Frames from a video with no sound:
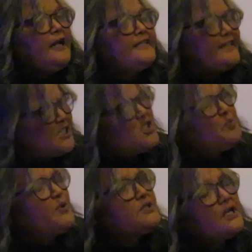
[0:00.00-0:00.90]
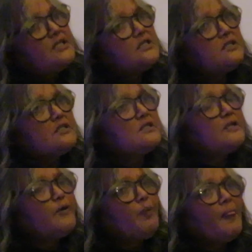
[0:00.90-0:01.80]
dispossessed
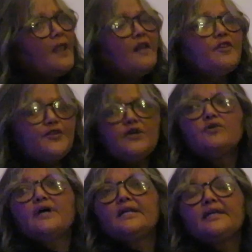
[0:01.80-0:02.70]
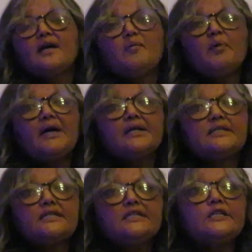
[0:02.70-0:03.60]
and thrown under
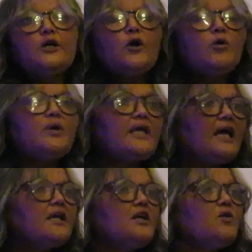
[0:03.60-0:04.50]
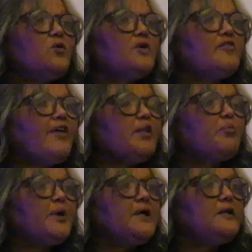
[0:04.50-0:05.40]
apartheid, we're carrying all of
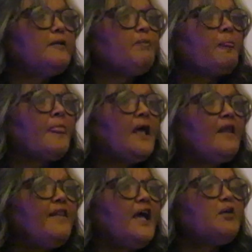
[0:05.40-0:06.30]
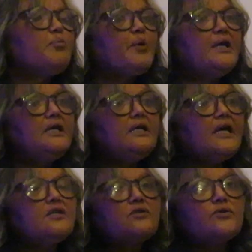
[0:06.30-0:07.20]
that pain. And that pain
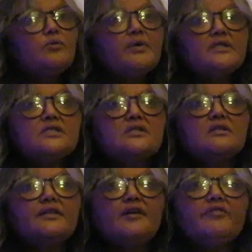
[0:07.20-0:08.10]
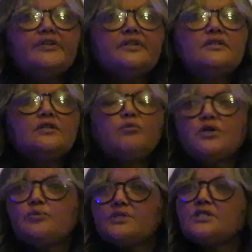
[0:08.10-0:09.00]
and trauma is still evident in
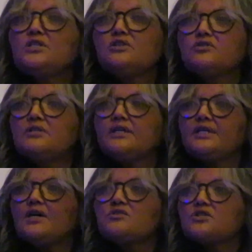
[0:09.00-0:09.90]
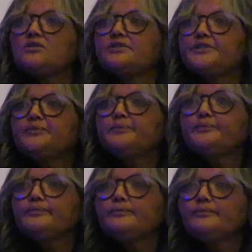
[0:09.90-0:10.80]
what we're seeing today in our children.
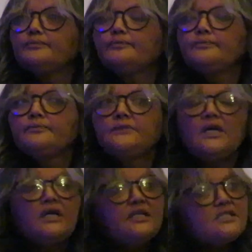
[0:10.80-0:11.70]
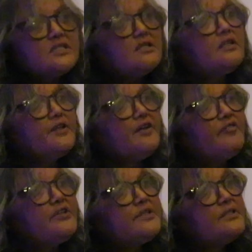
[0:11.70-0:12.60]
It's still
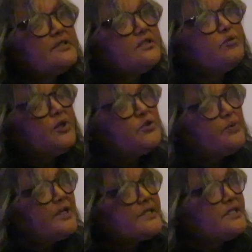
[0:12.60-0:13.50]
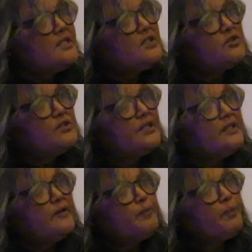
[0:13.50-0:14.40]
evident in what we are seeing
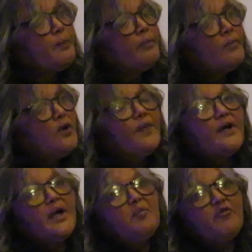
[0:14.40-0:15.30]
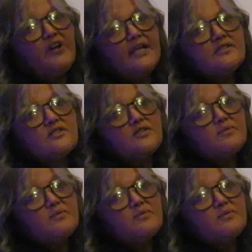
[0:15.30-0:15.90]
today on the Cape Flats.